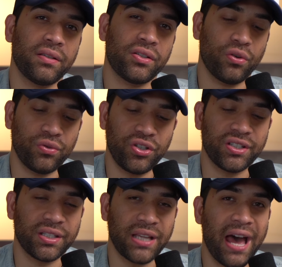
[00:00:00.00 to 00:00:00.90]
So
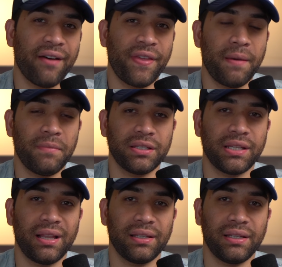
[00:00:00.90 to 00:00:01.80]
just have that
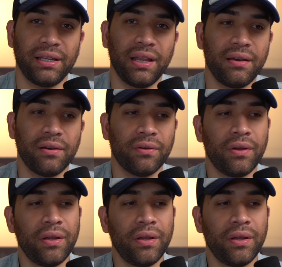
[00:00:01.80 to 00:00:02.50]
mentality now.